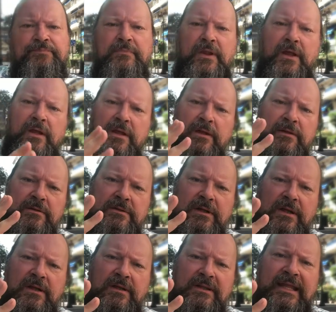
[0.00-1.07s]
Uh,
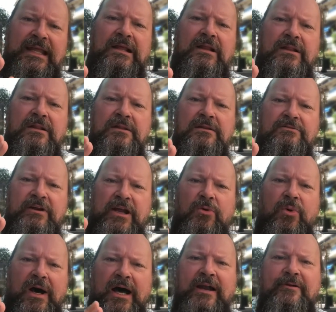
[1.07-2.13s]
the legal
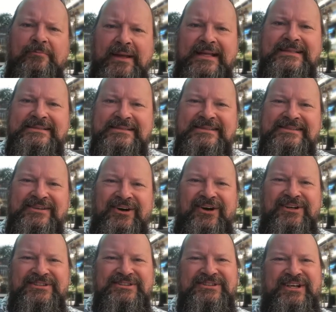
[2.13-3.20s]
requirements
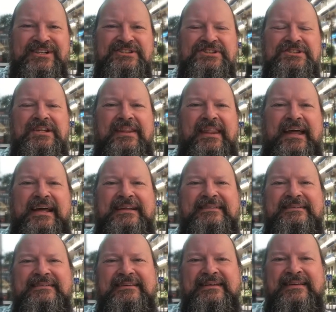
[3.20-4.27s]
are such that
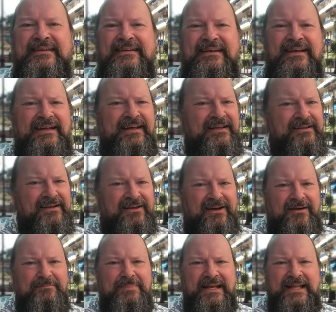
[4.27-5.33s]
uh, the
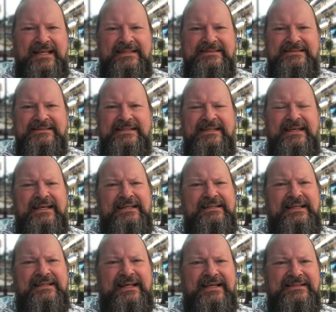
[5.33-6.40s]
companies
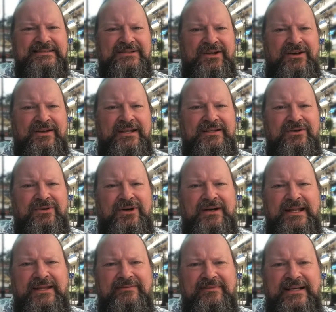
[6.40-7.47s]
that I started or
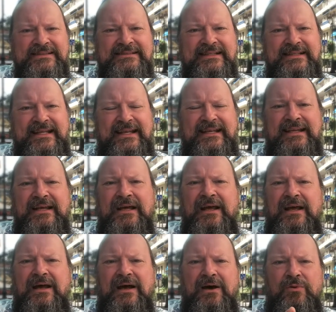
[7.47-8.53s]
invested in
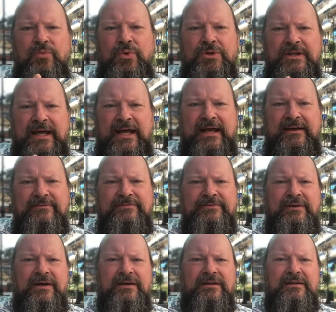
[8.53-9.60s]
would have
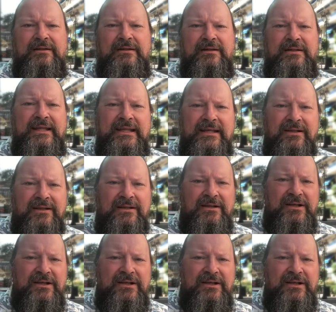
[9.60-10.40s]
a, a legal